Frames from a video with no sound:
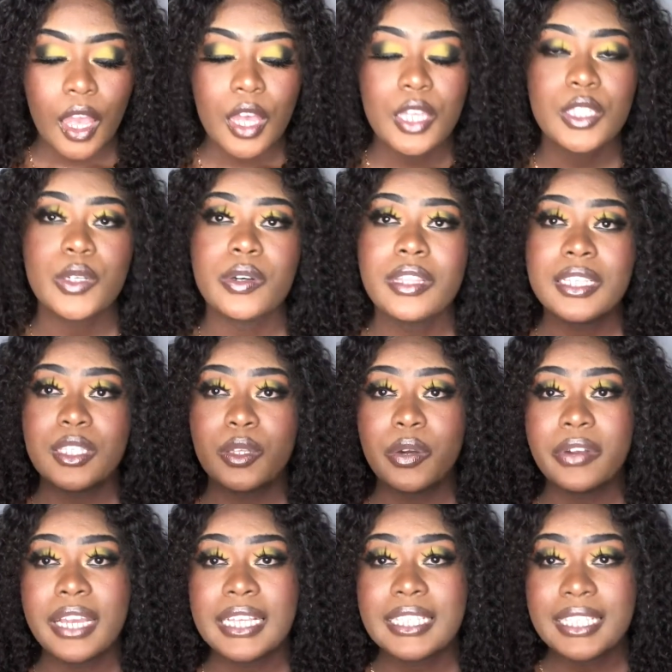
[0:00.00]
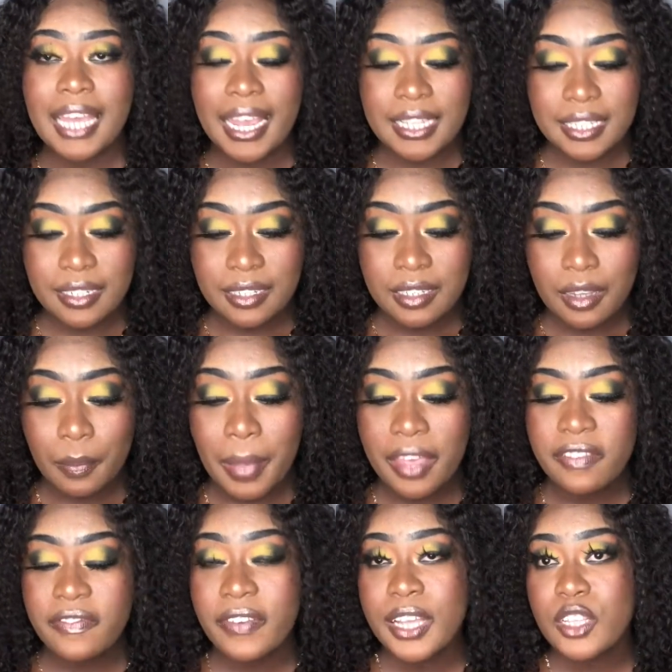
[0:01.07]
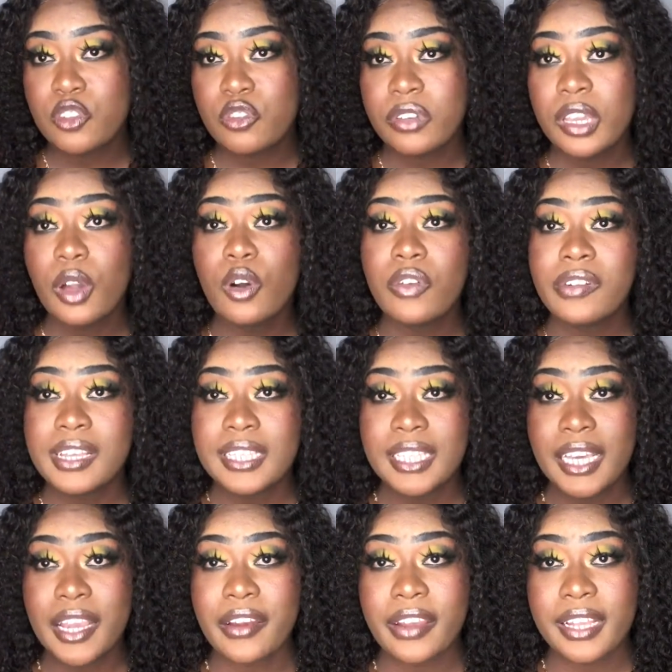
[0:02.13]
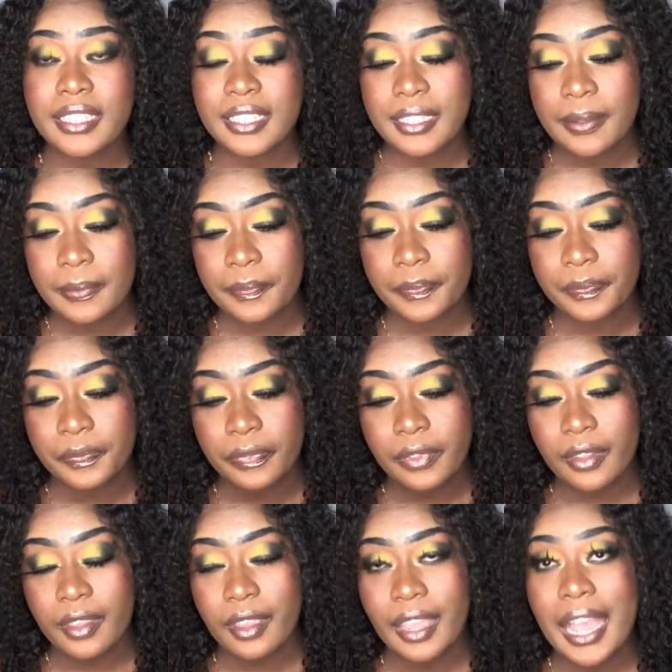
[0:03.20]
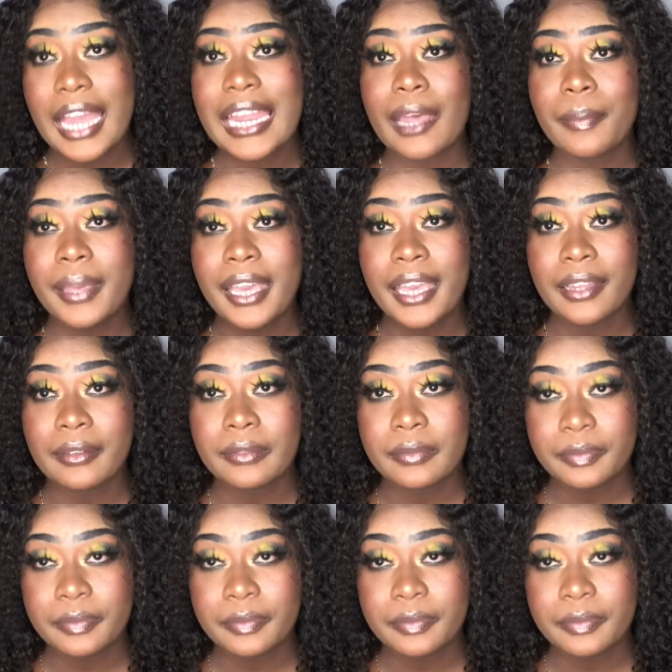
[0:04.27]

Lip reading: So the story is titled, My Victory Over Cigarettes. And I begin.